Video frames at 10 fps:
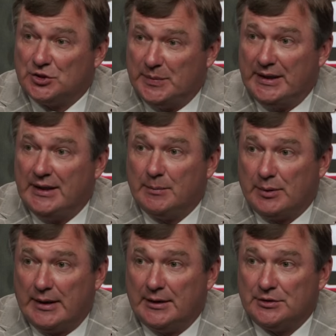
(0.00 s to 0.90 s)
suspending
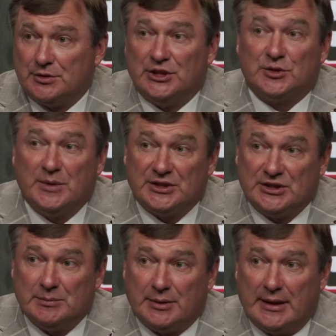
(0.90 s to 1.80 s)
players,
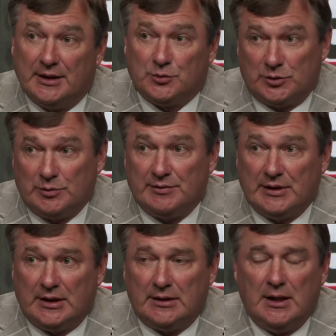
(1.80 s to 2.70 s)
dismissing players, which we've
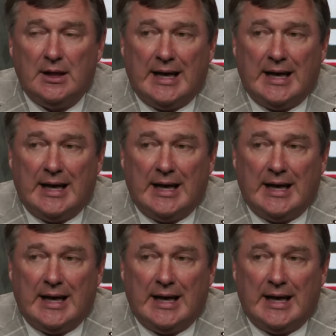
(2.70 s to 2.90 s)
done.